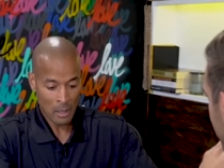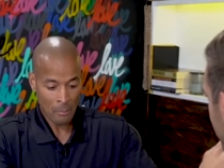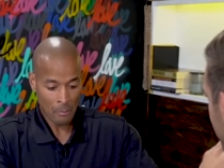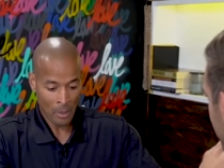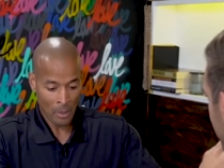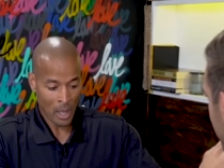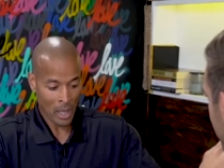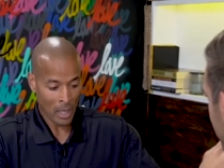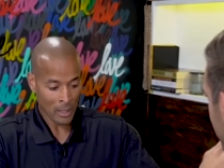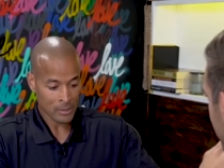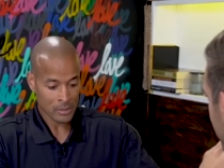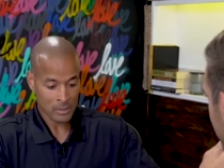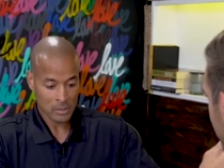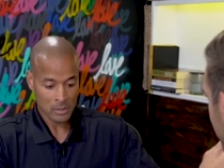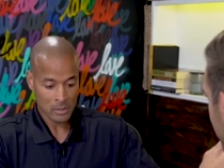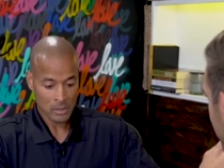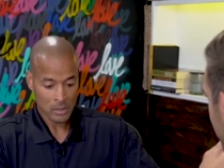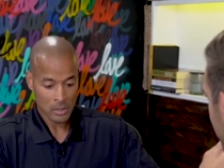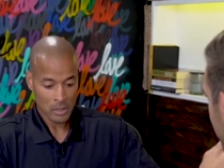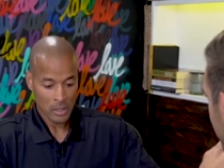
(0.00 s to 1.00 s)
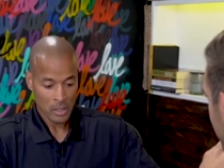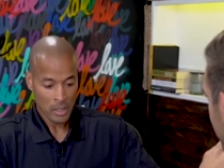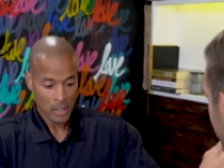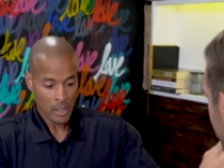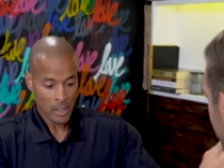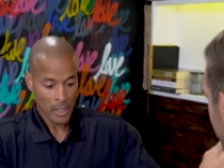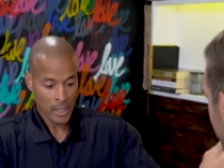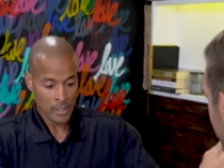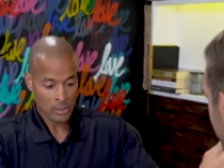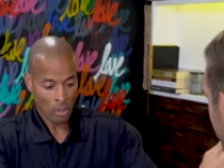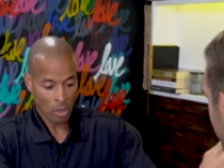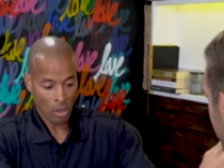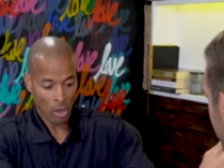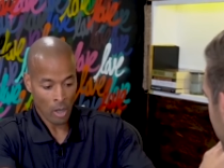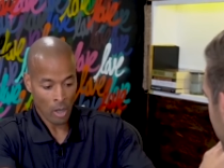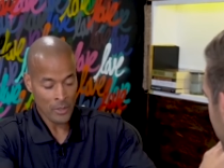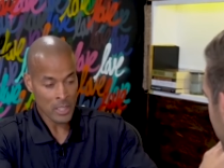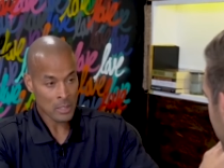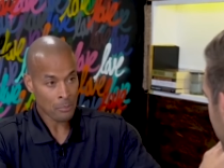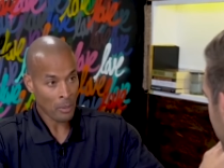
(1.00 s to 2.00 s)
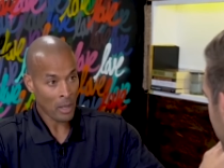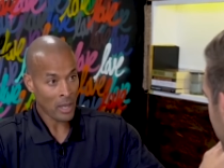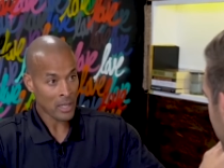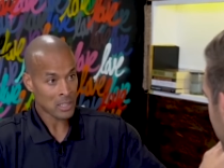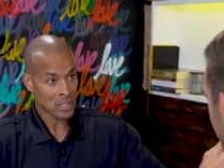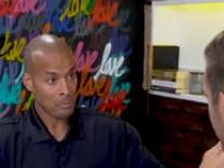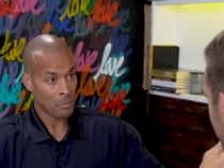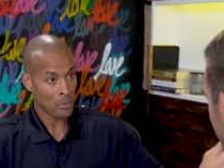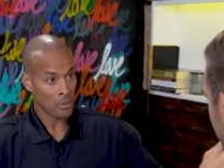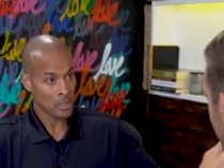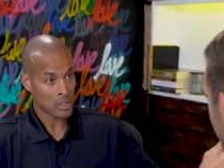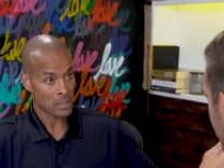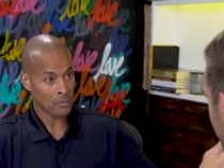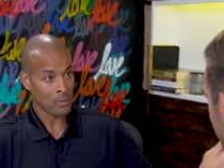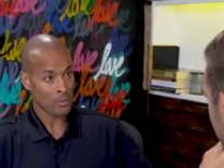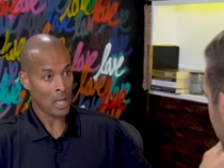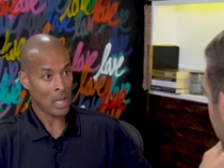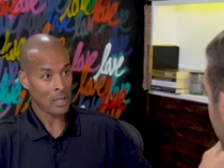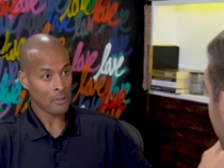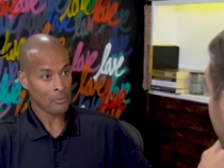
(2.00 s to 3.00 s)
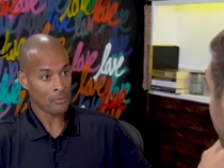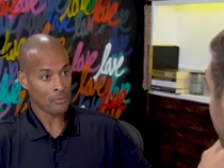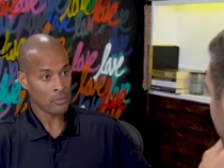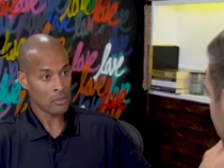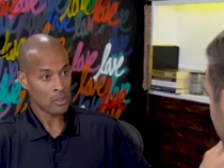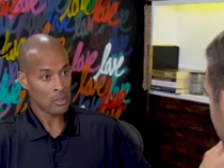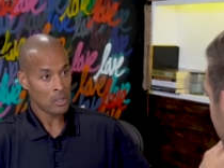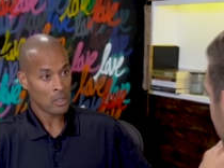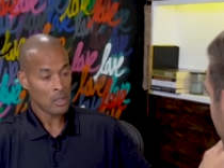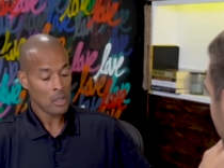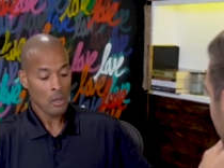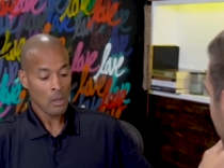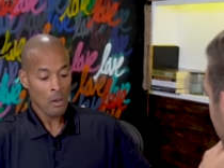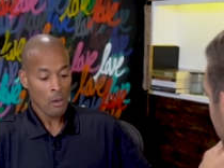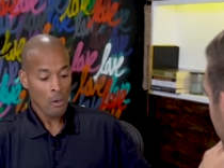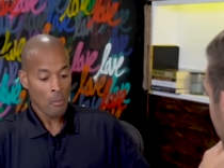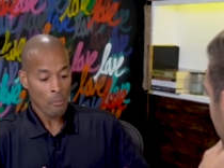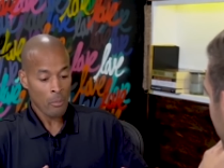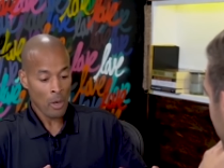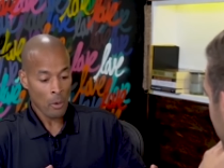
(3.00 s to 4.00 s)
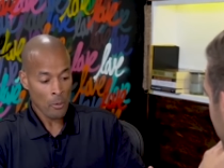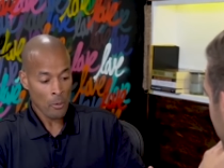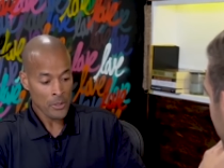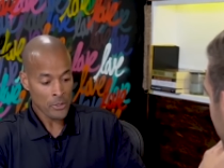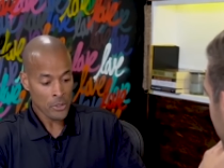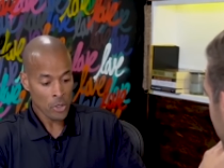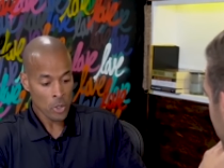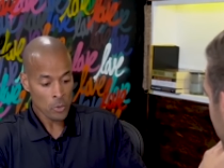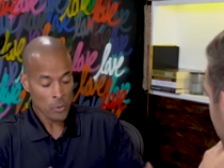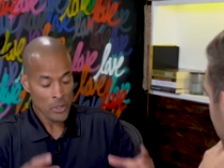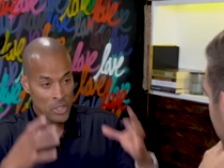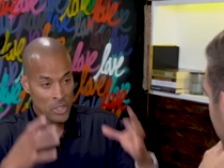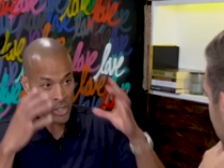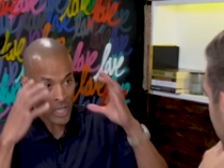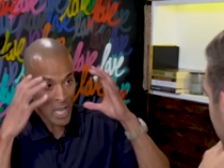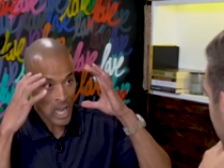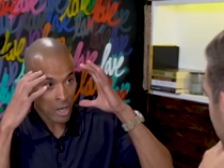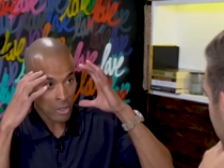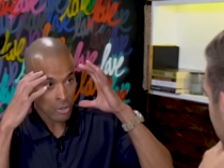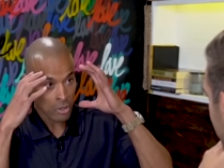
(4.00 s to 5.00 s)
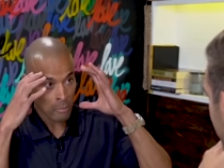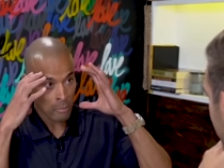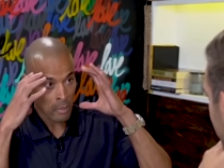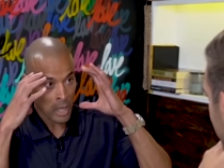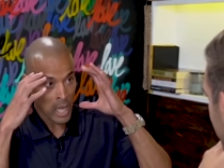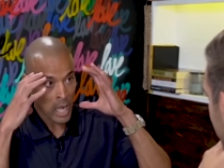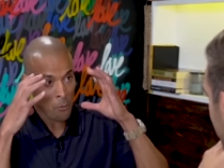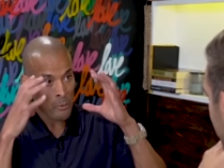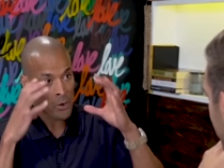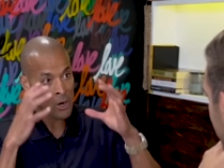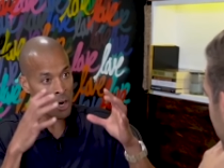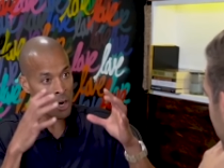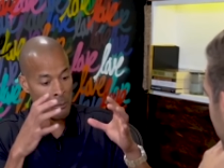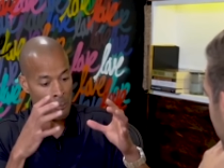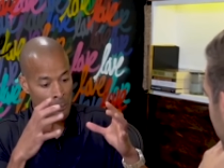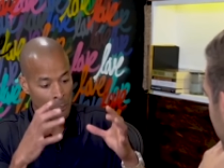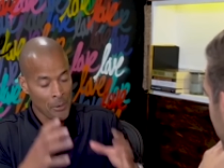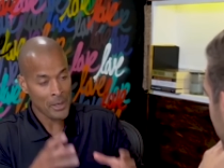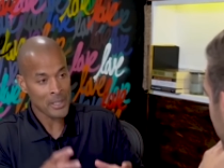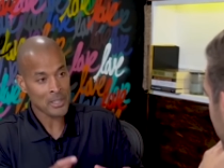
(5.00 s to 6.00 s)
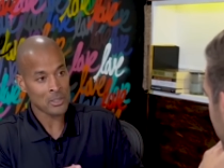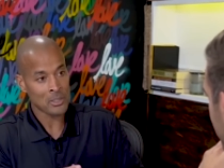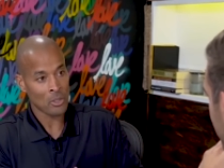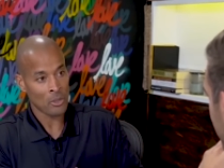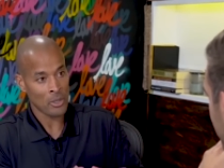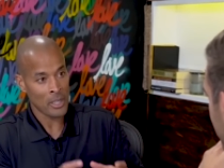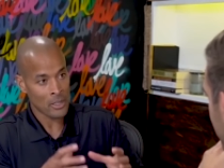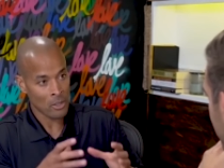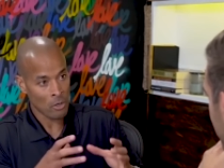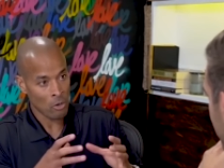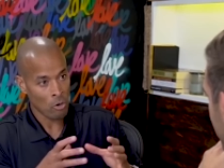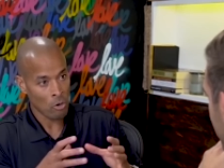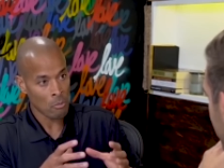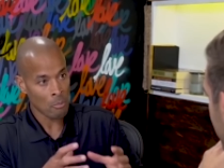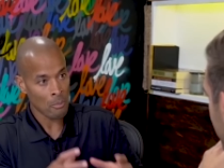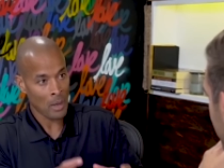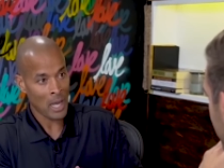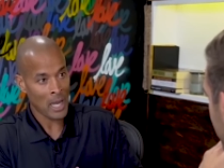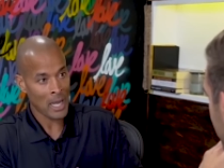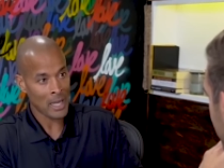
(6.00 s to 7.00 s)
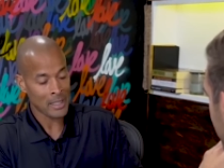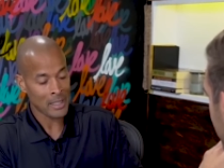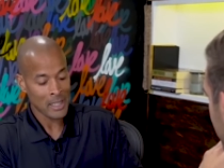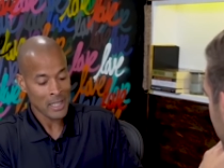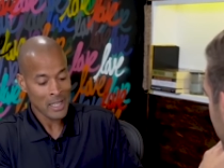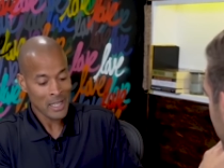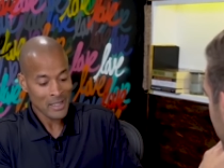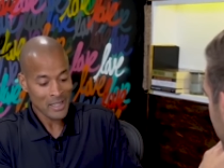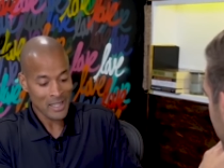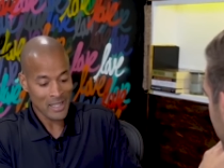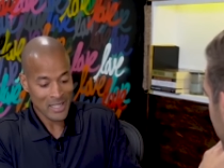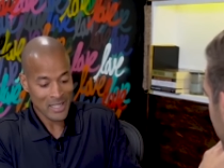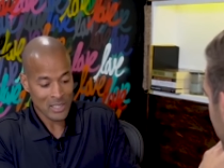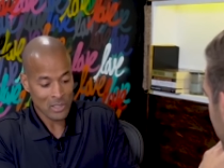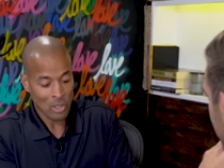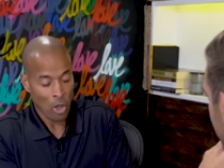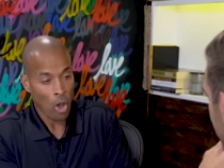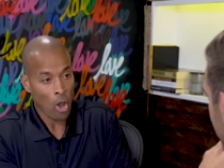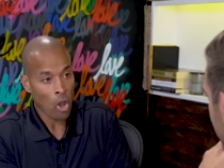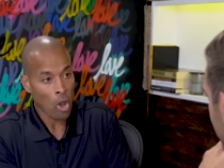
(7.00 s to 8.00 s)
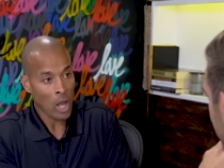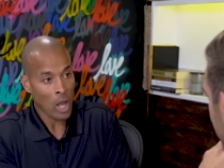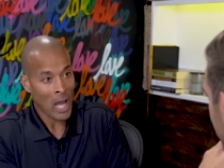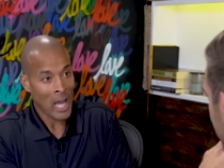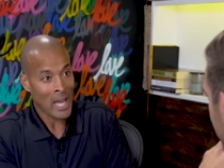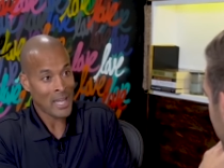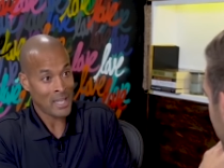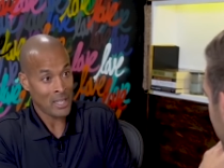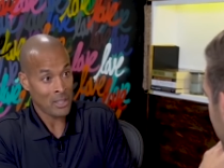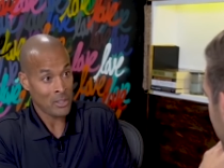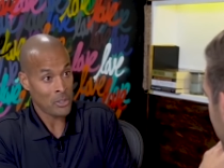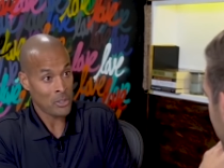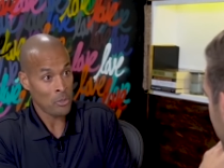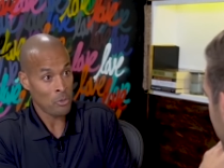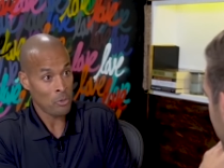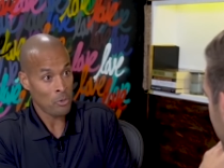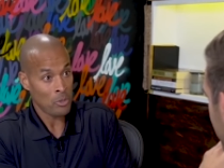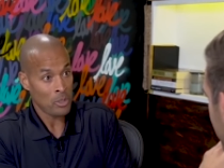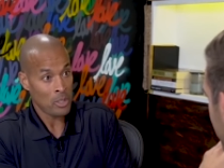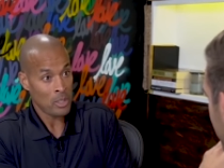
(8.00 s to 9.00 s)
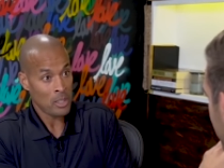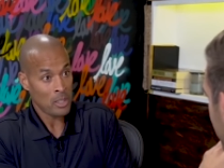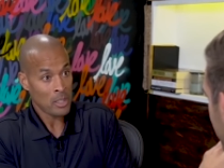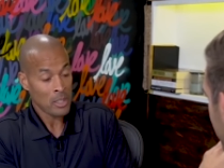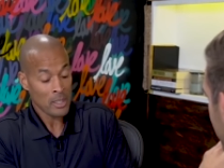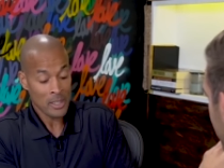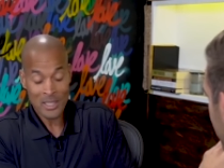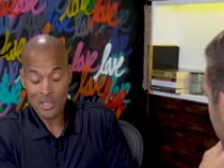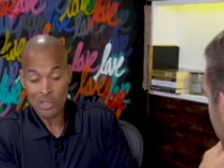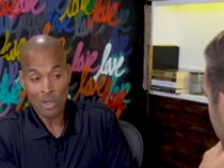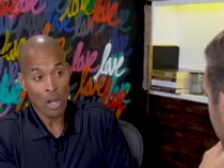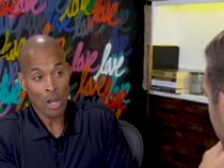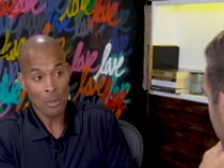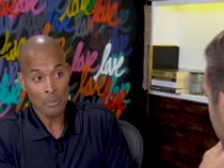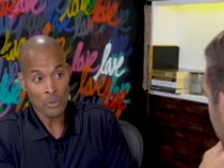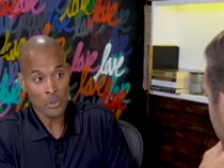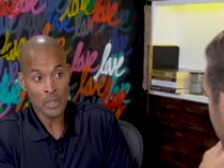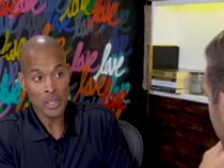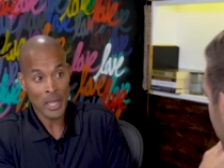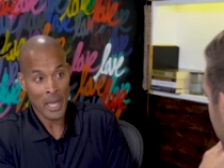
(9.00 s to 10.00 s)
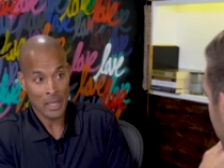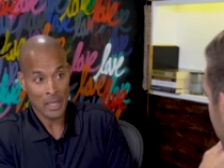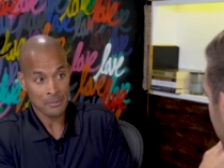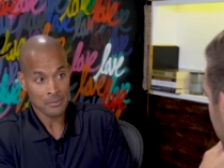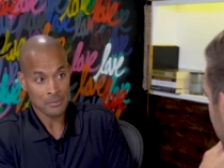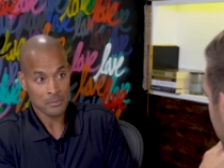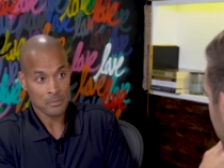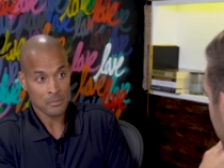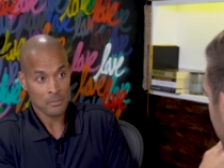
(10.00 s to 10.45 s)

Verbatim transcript: that box is all these possibilities of life. But we do is we shackle our mind. We are a prisoner in our own mind that this is all I can do. This is all I'm good at.